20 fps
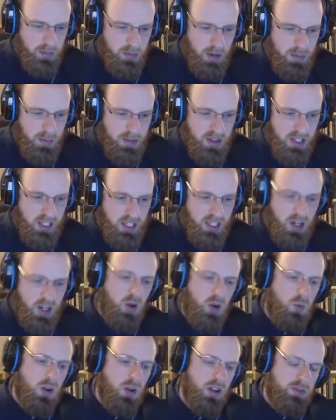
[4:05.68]
be thinking, oh,
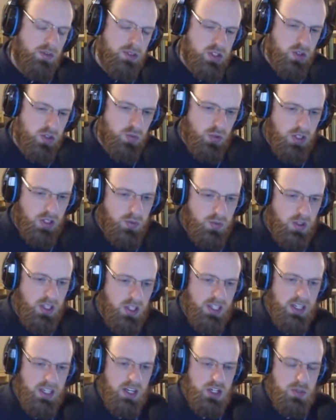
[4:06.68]
well, if it's a really,
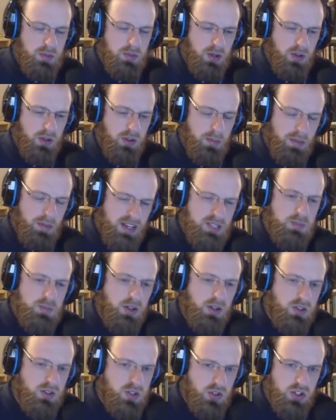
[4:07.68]
really niche build, the best
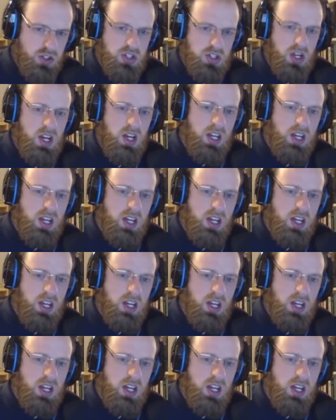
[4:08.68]
builds are just